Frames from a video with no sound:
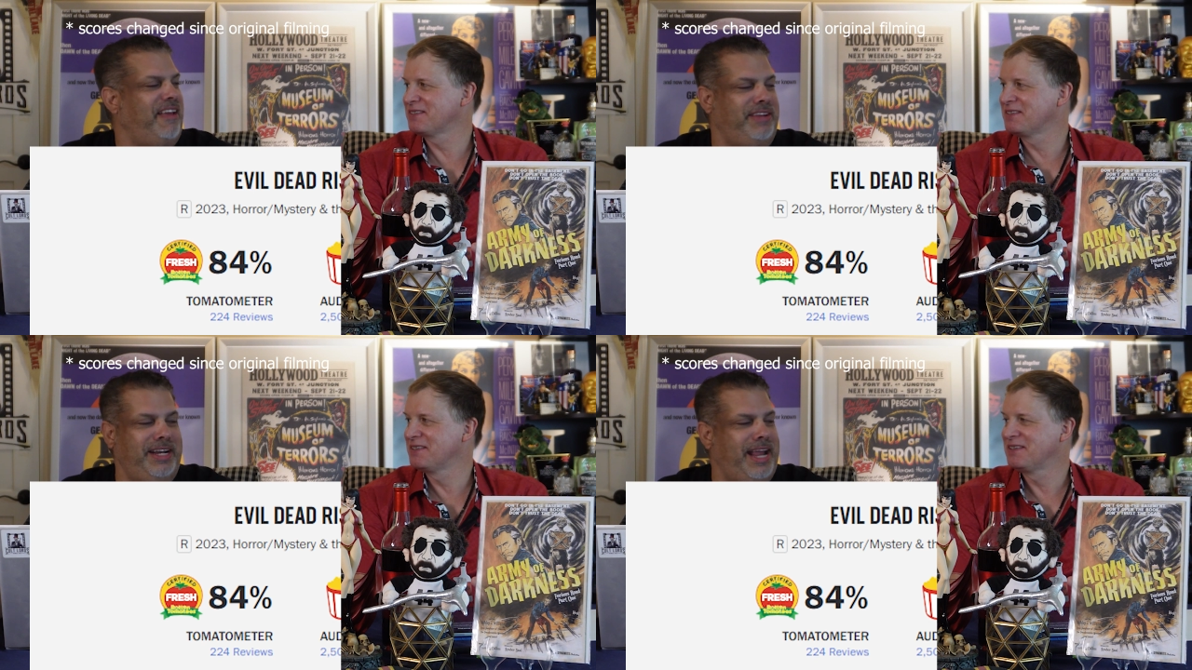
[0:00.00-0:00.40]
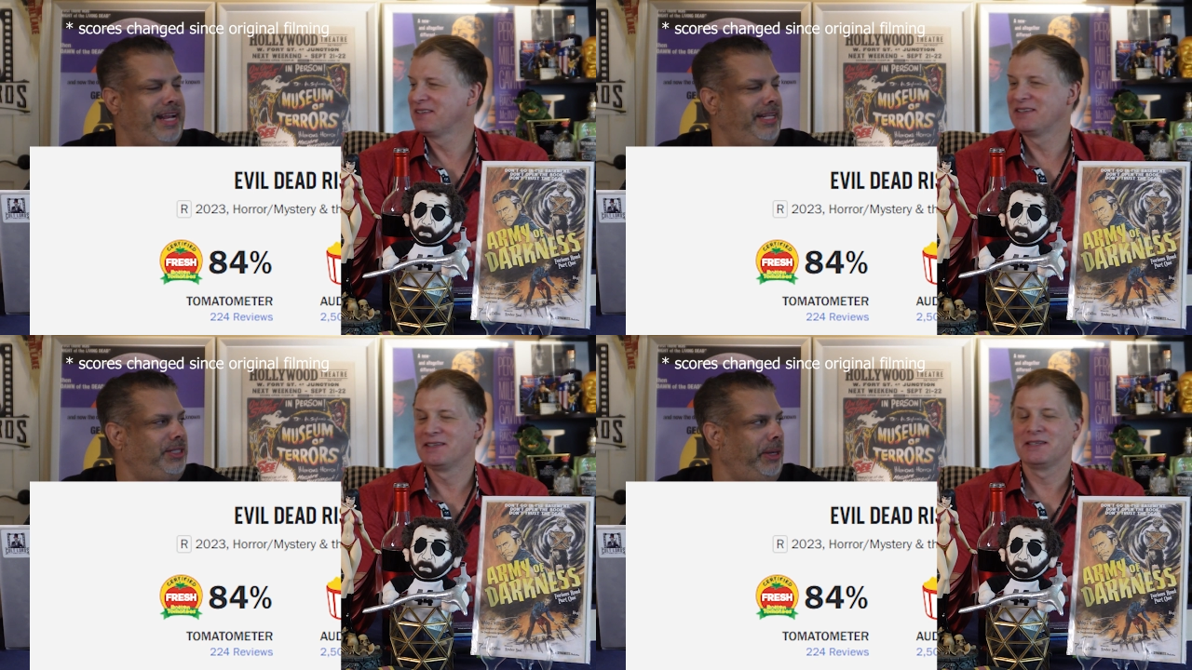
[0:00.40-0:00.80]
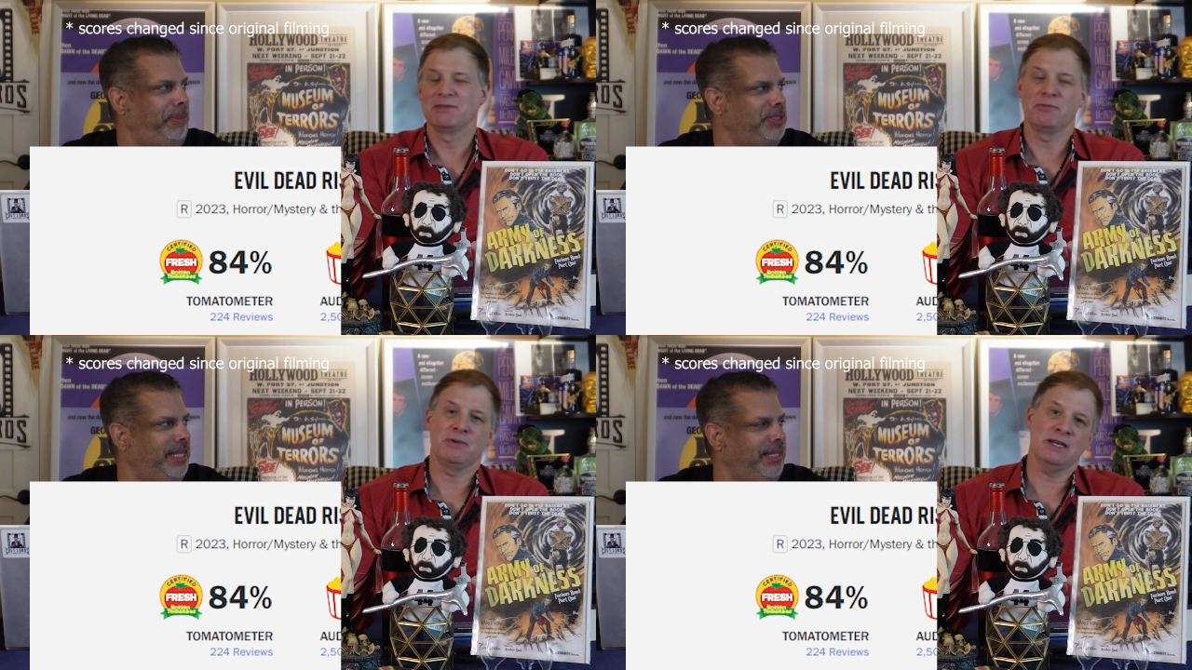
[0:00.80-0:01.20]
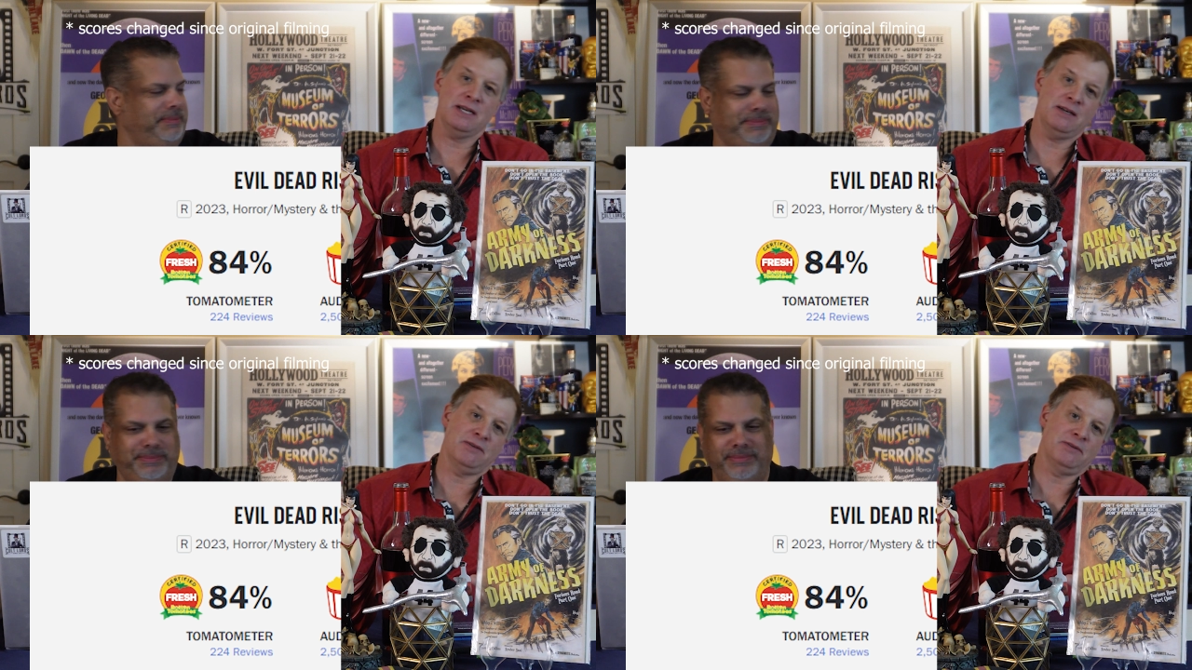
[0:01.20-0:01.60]
Speaker 1: Gave it an 83%.
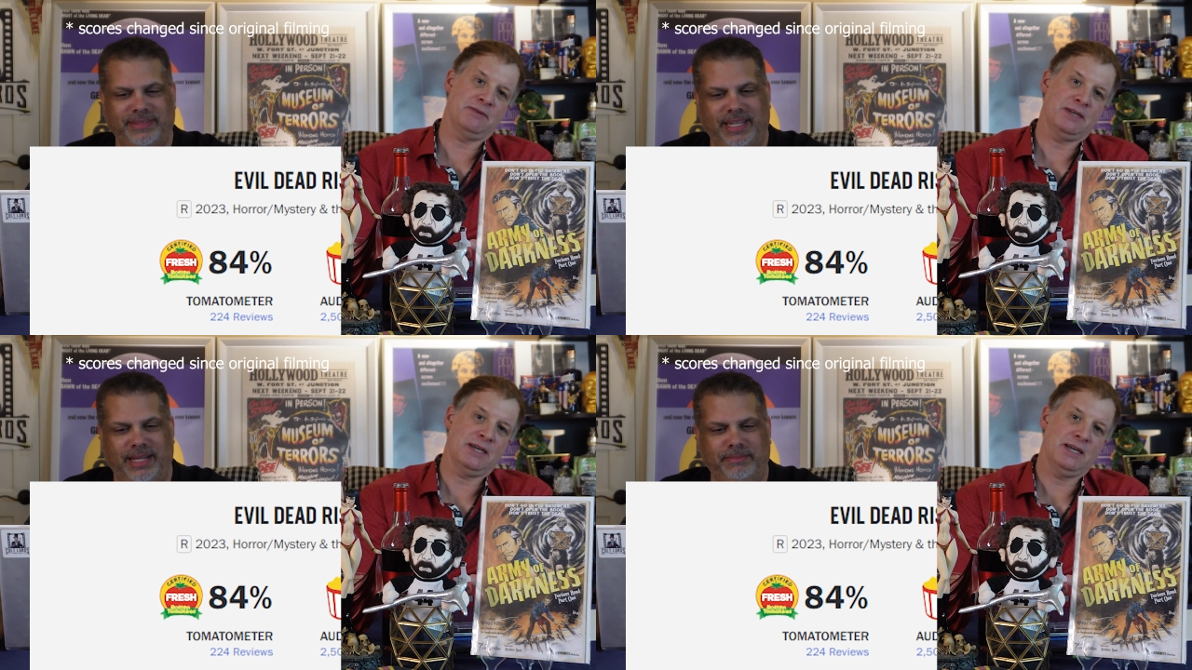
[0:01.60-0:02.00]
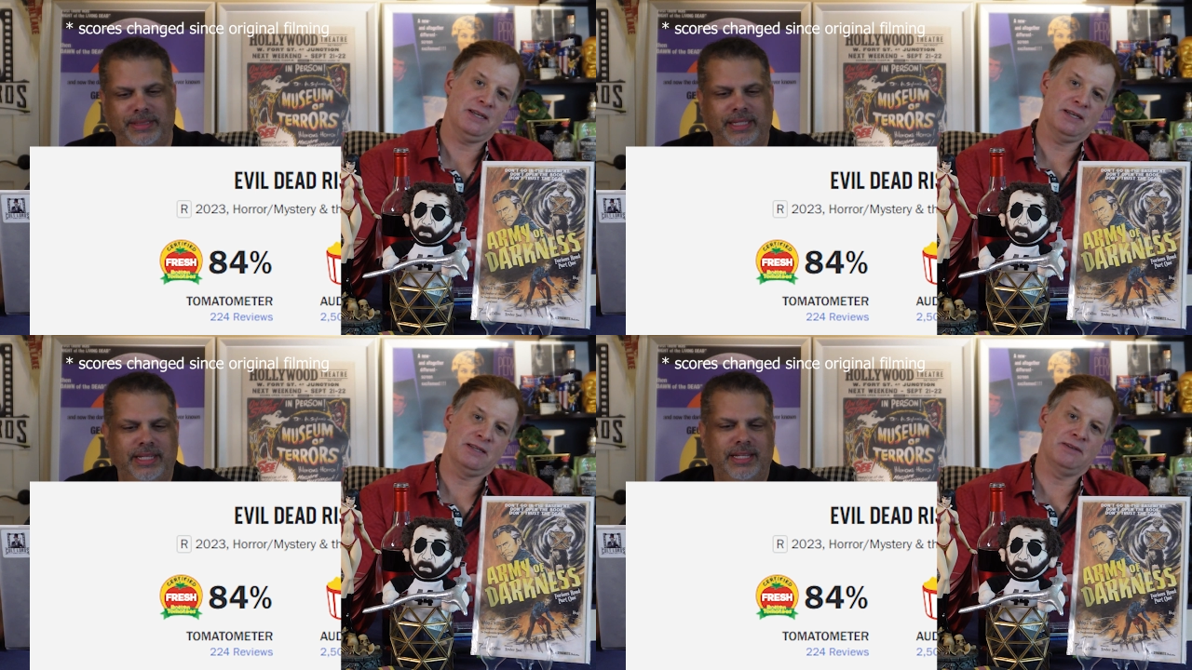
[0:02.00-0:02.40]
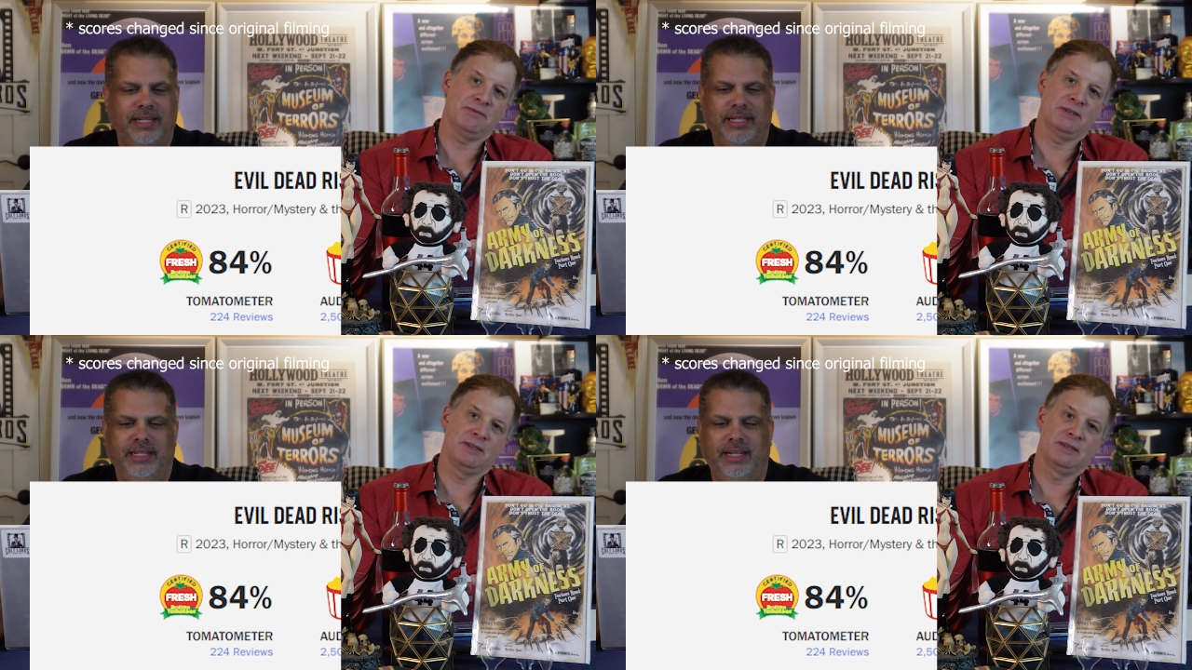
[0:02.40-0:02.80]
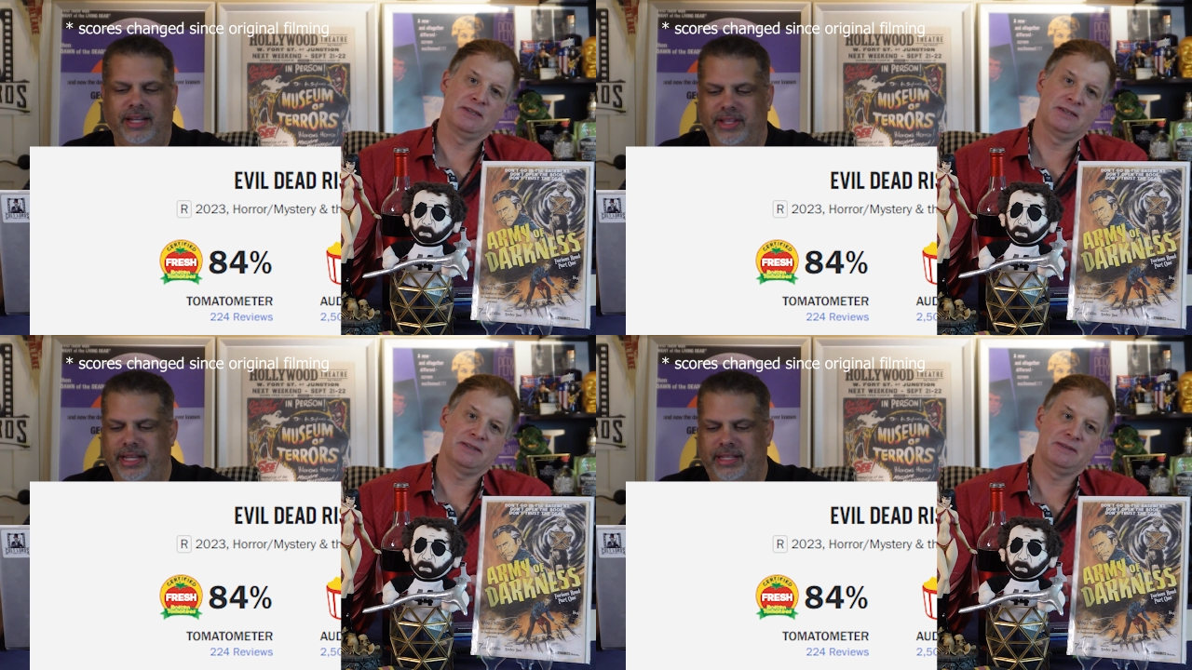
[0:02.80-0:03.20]
Wow, okay. Yeah. And then uh,
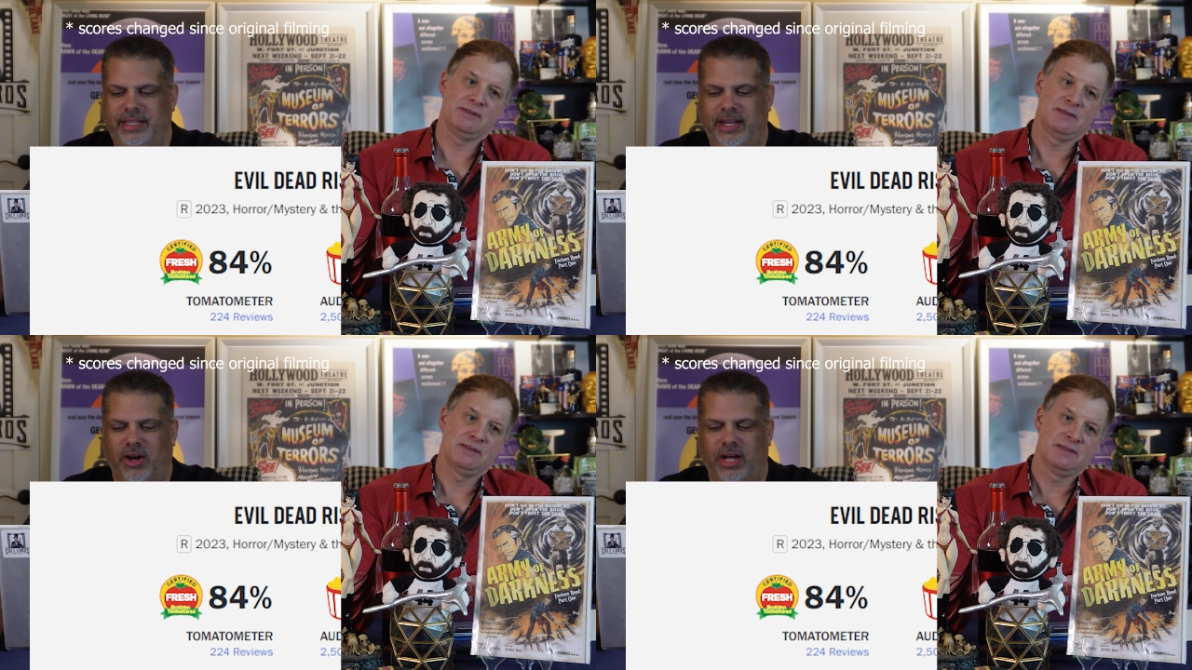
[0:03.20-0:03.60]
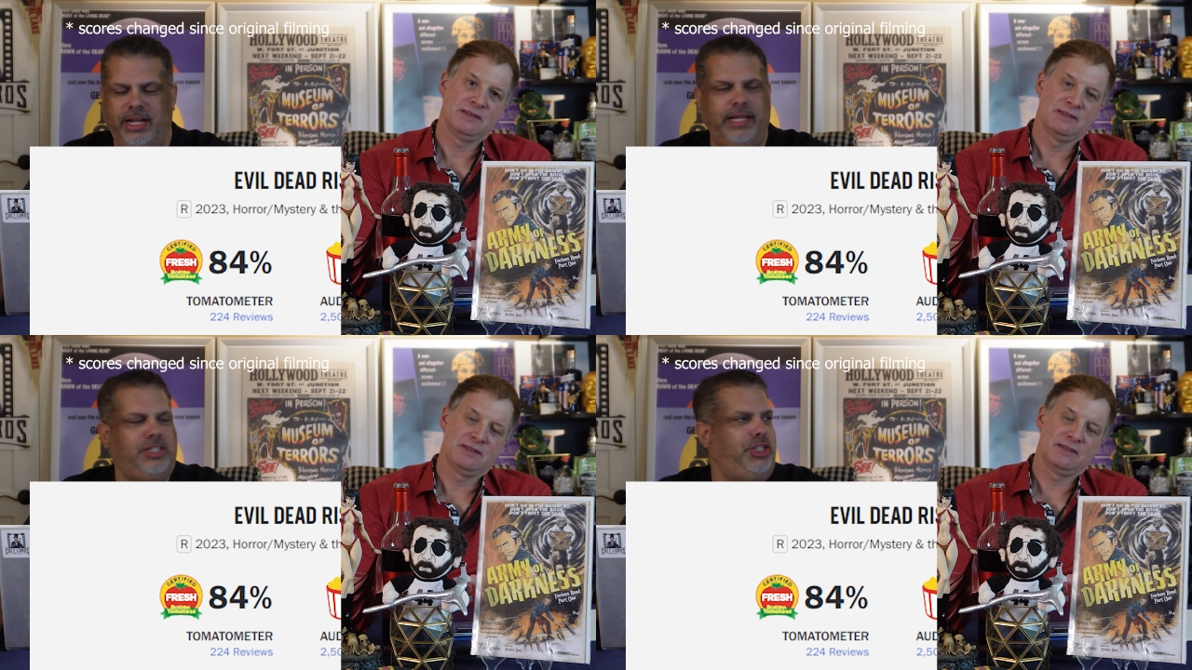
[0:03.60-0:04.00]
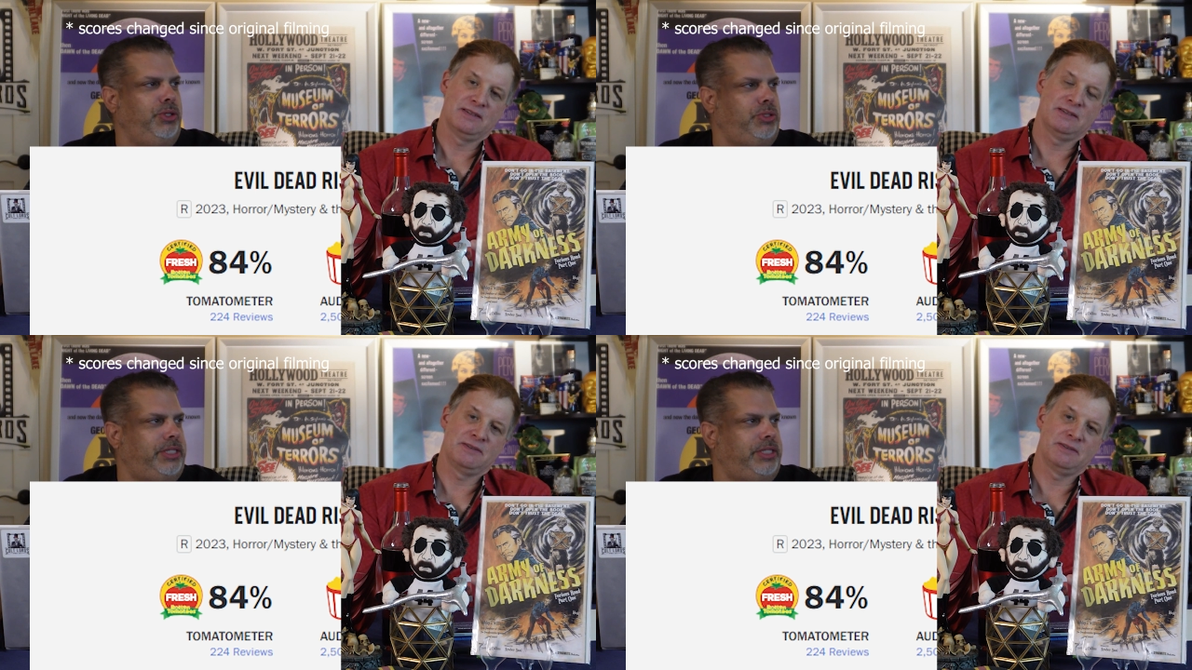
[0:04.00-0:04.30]
And then the audience you